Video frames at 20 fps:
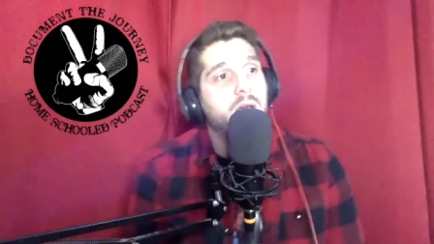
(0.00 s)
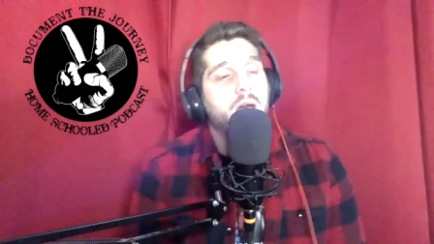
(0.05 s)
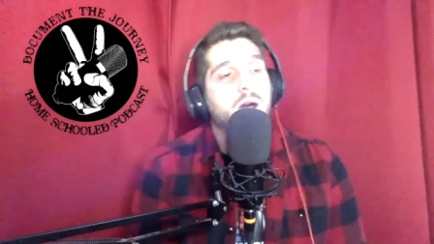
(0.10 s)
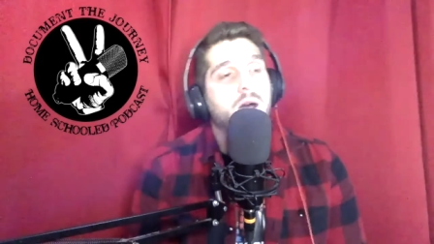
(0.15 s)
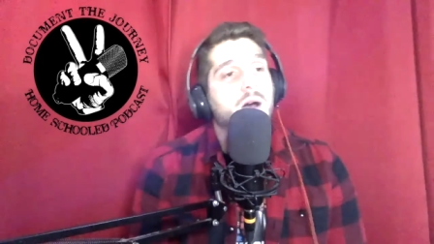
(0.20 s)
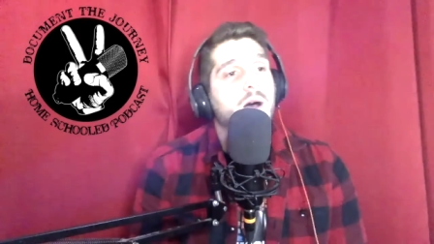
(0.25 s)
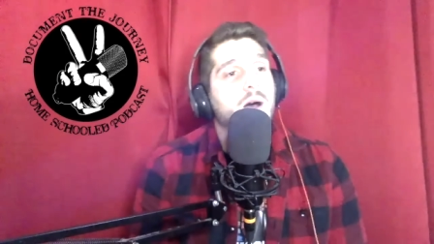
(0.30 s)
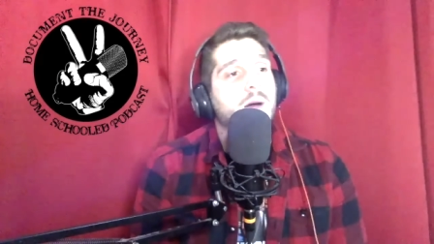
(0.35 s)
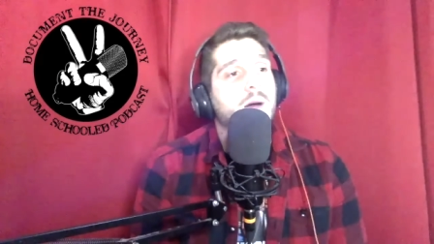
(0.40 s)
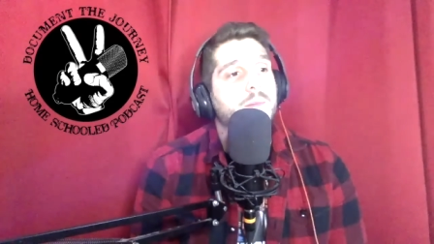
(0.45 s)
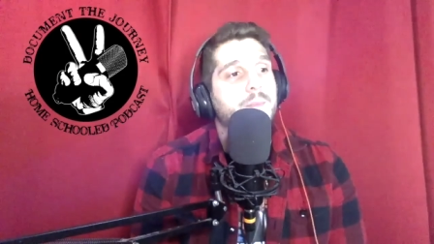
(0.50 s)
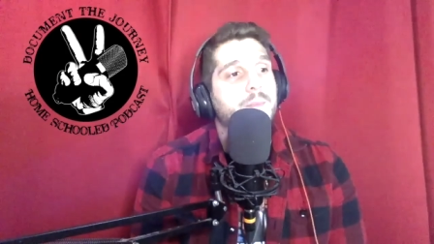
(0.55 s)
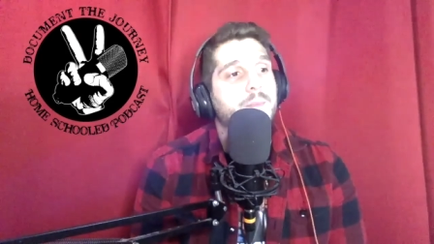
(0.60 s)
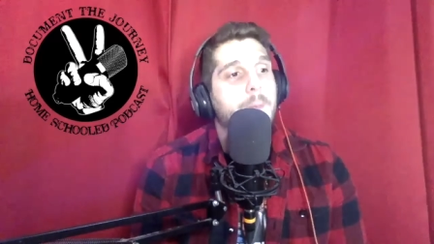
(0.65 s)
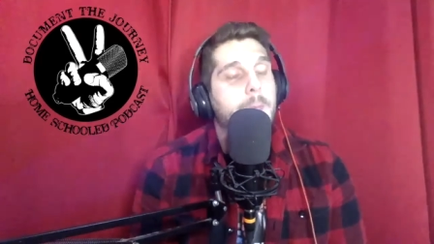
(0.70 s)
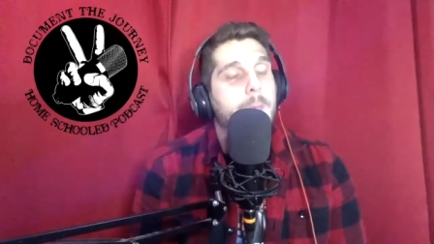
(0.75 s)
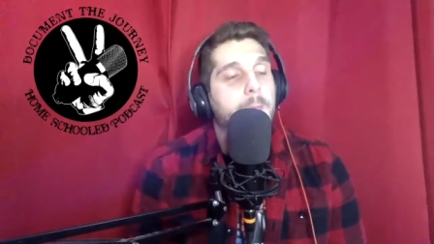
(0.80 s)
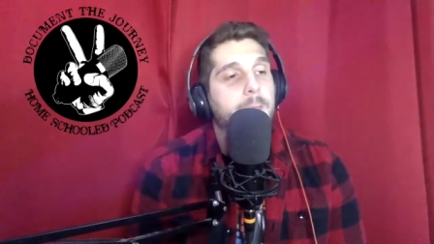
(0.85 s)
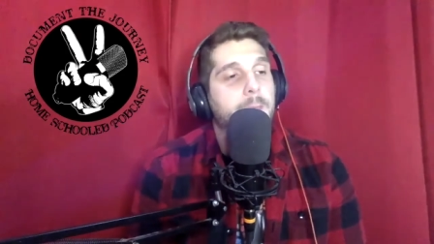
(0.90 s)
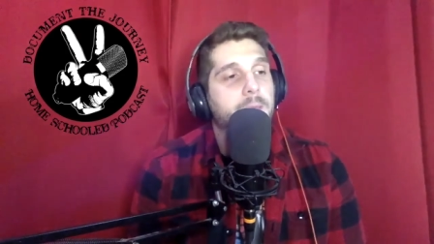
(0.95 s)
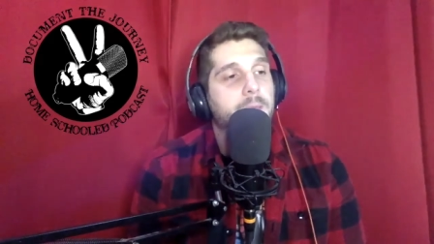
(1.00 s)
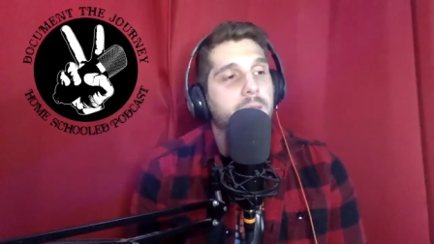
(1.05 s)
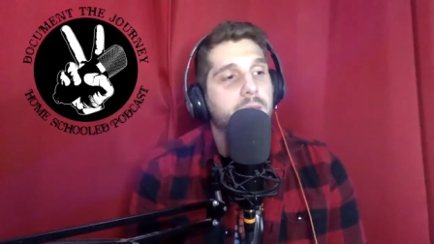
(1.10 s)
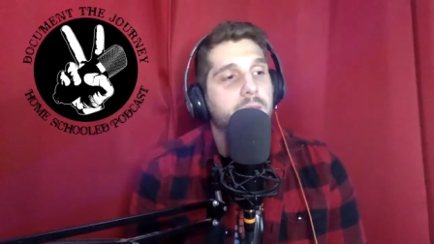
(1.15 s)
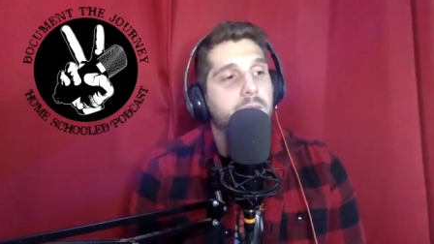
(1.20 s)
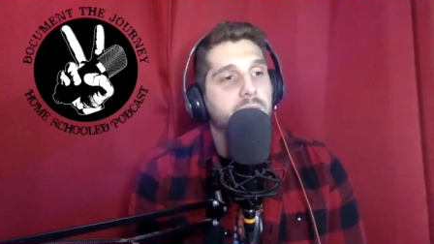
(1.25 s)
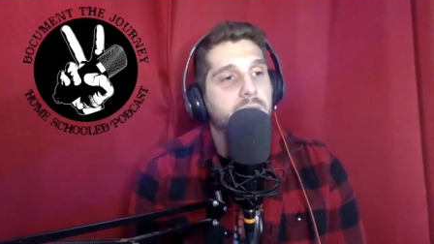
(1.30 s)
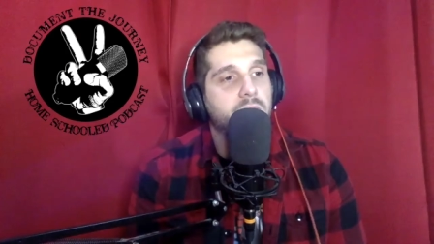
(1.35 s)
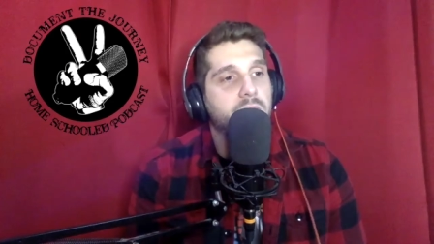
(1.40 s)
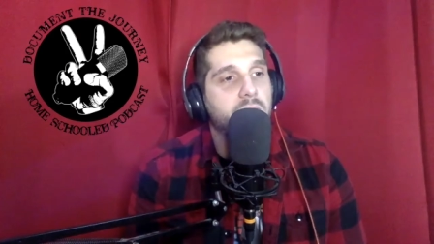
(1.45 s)

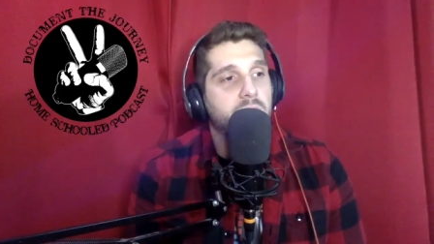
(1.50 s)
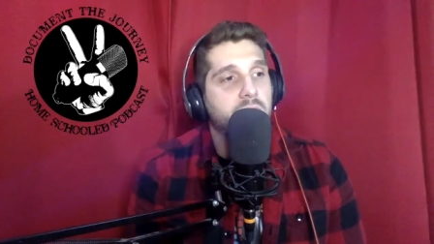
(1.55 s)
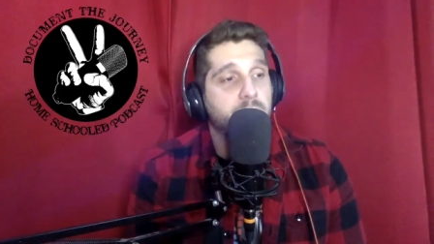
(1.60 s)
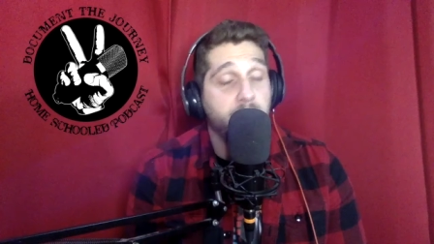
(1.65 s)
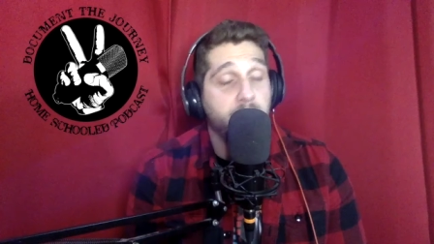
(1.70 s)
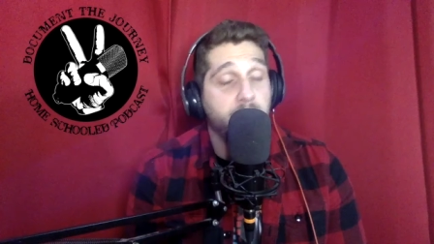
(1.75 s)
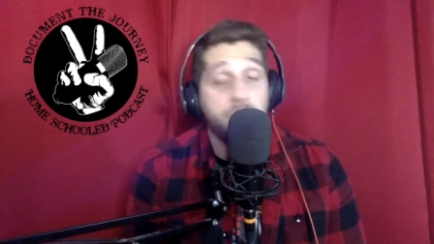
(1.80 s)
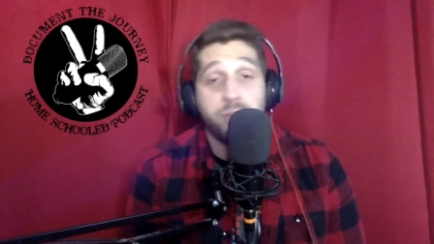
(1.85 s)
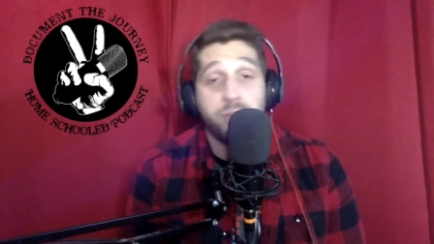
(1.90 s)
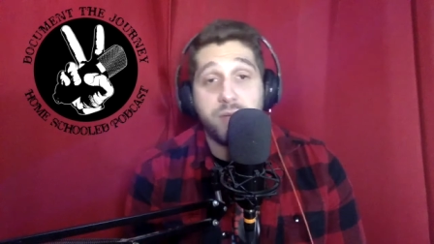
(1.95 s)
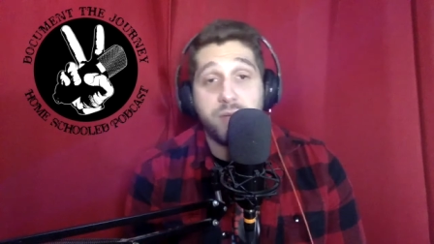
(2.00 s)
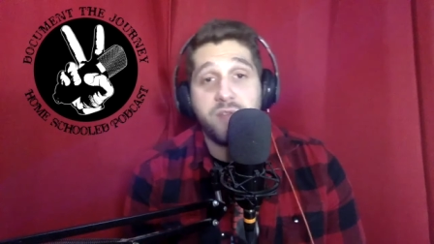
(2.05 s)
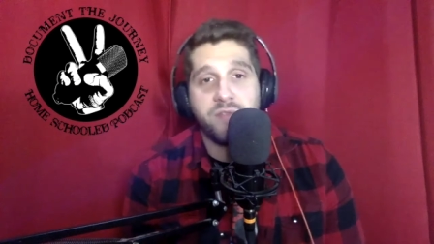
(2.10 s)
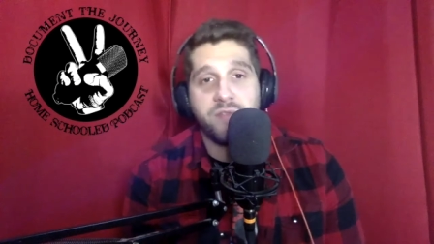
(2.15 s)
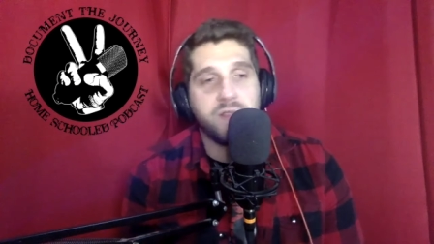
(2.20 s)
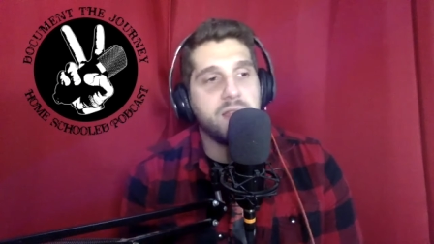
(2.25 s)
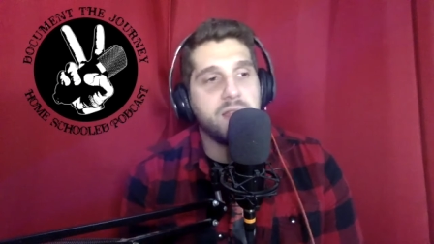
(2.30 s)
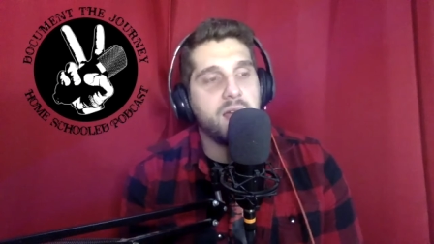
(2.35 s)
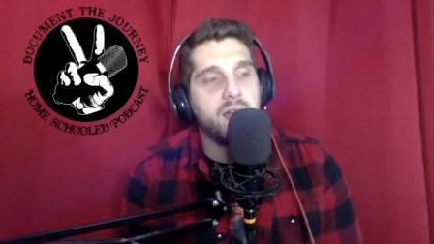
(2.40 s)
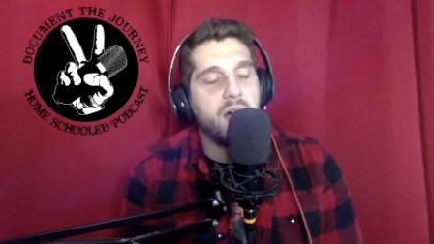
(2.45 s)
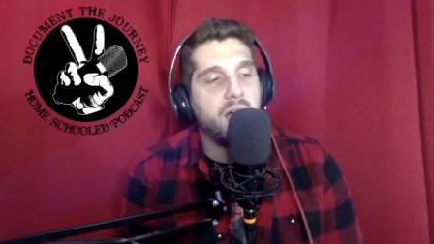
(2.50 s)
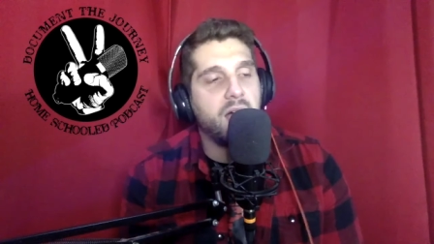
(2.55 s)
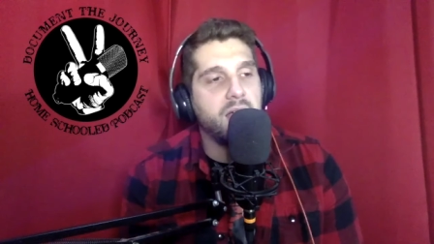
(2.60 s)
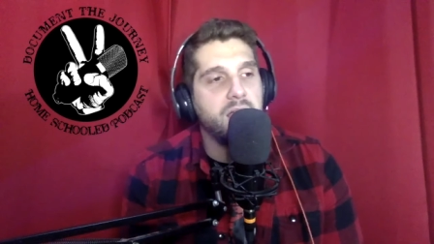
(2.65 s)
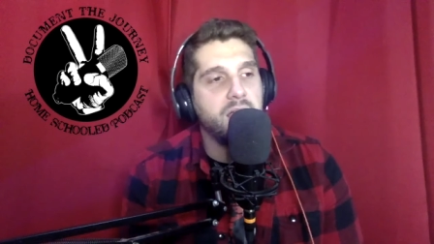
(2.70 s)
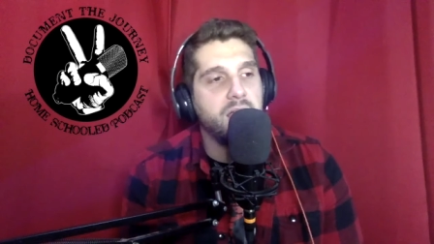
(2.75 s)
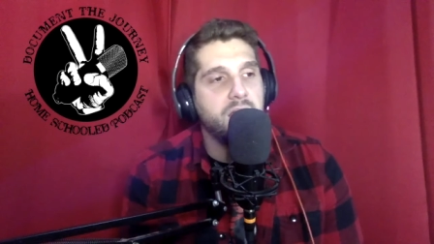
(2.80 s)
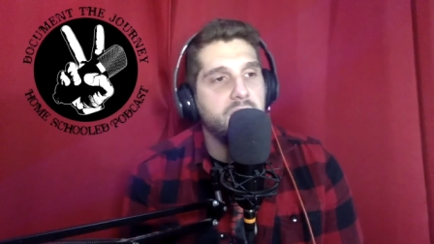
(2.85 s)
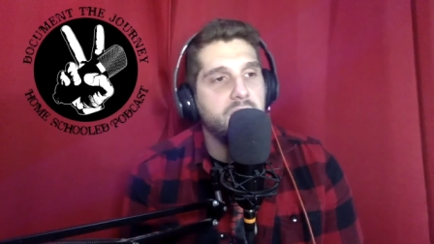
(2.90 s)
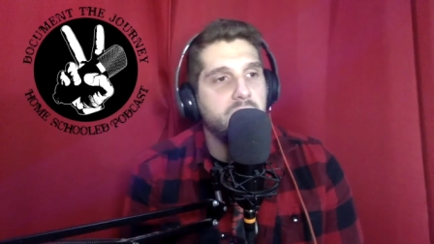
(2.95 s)
But briefly,
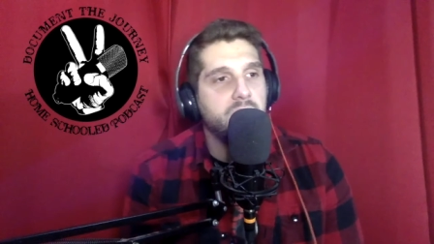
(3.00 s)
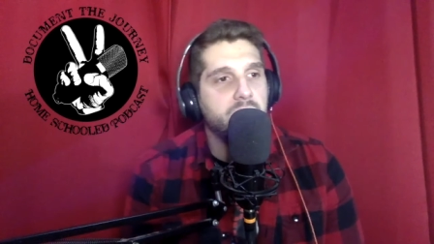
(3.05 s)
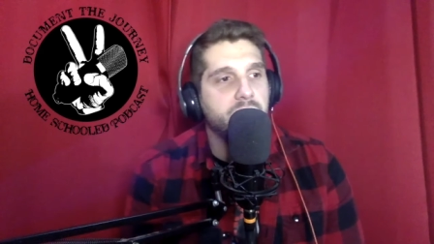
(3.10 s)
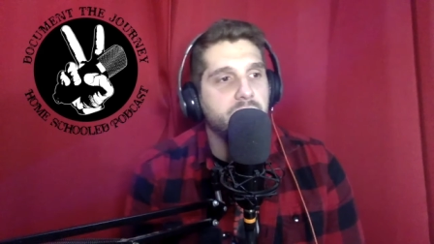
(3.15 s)
I